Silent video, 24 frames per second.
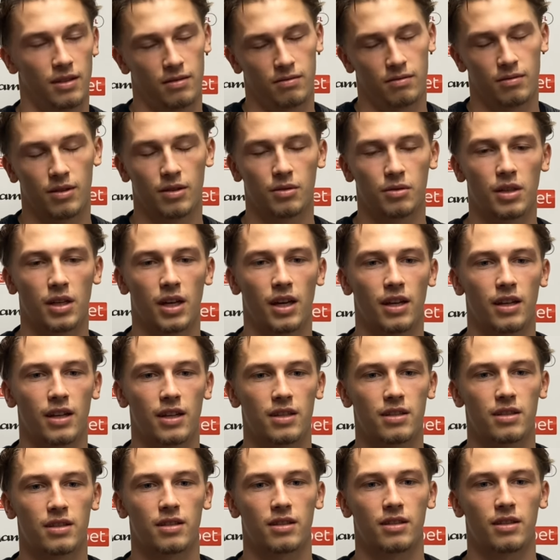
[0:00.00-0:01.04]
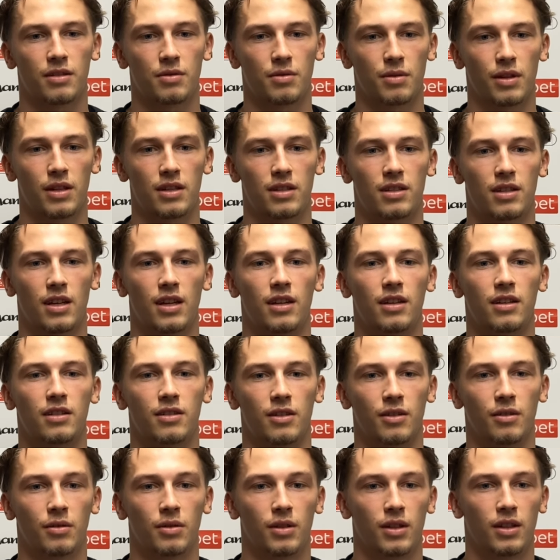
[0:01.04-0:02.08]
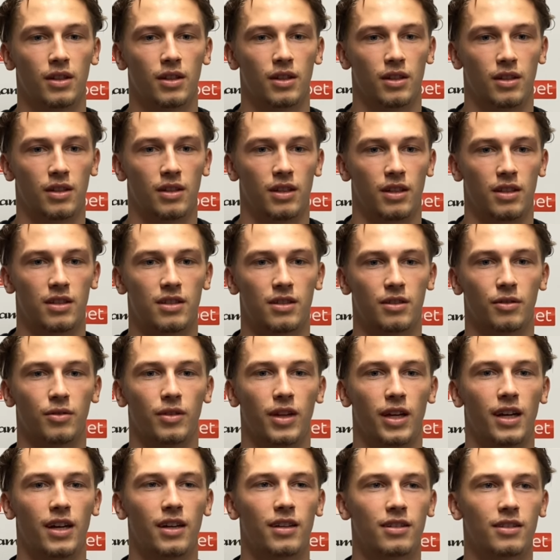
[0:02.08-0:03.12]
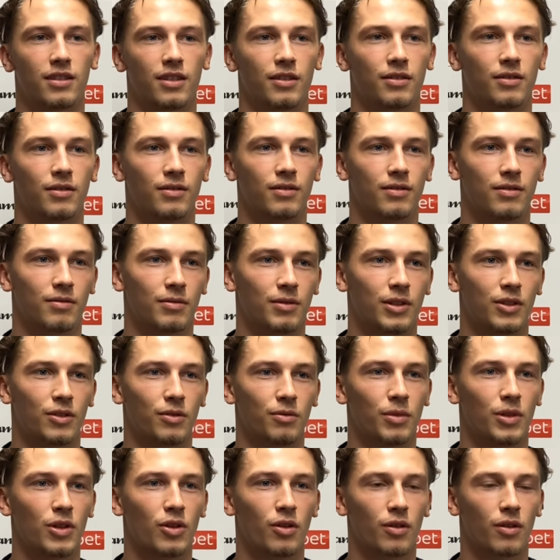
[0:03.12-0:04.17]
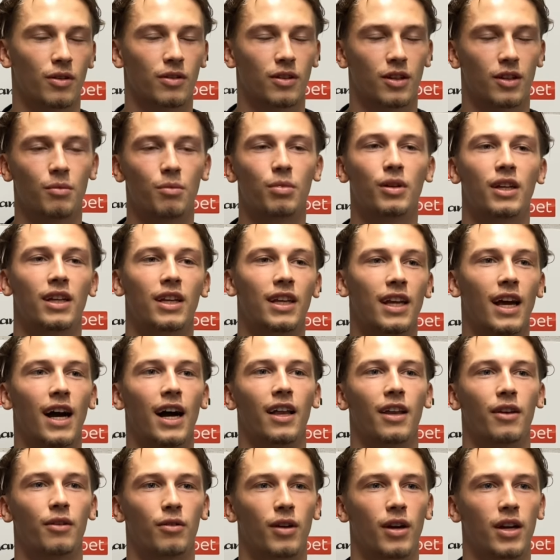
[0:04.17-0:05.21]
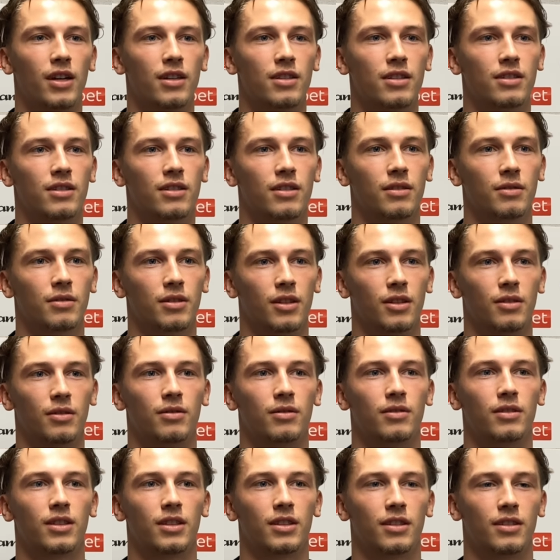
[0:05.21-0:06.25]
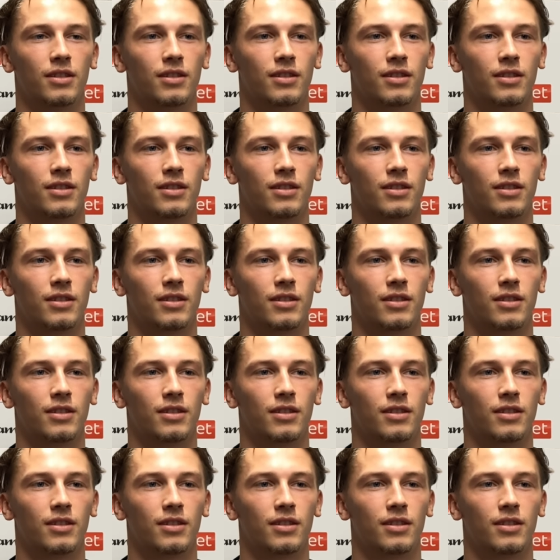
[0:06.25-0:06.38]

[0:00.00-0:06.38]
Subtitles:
Well, yeah, that's what they say, so it's still there, so we're not completely out of the race, so yeah.